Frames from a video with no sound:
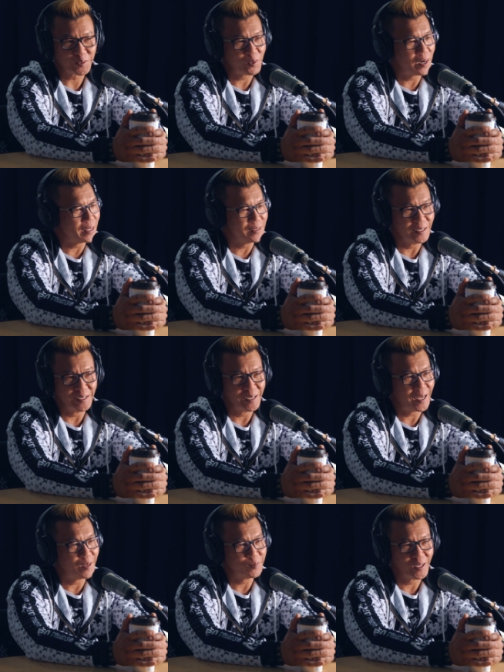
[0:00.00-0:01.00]
It's crazy.
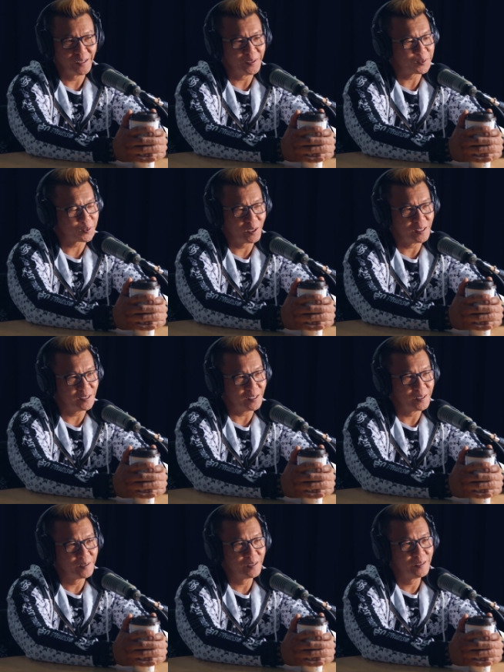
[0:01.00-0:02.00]
I'm telling you, it's
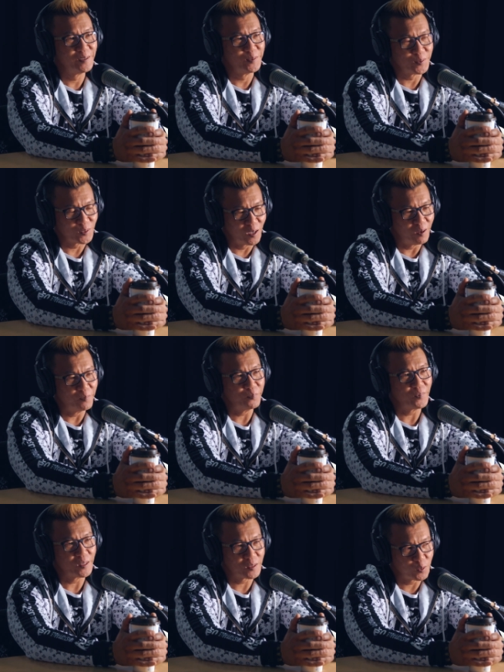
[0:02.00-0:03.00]
crazy. So
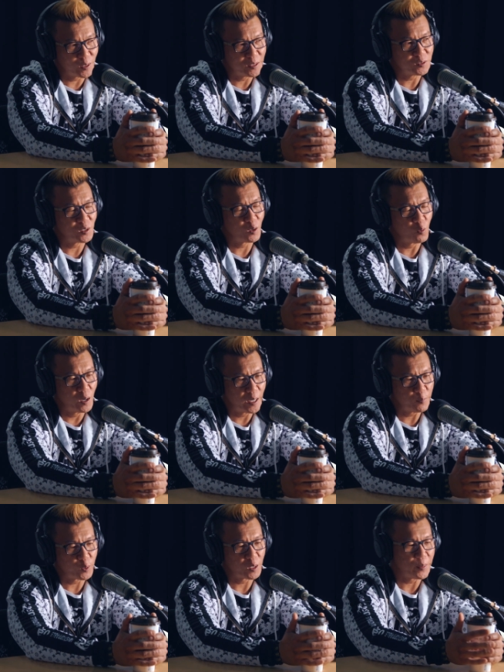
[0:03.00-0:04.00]

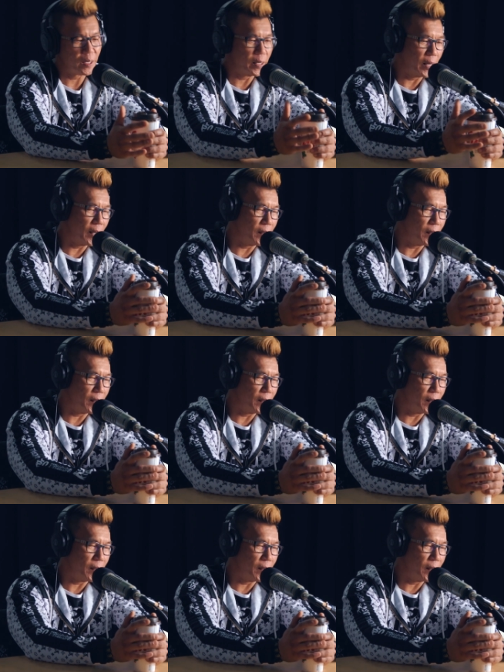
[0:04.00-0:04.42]
2021, we're going to be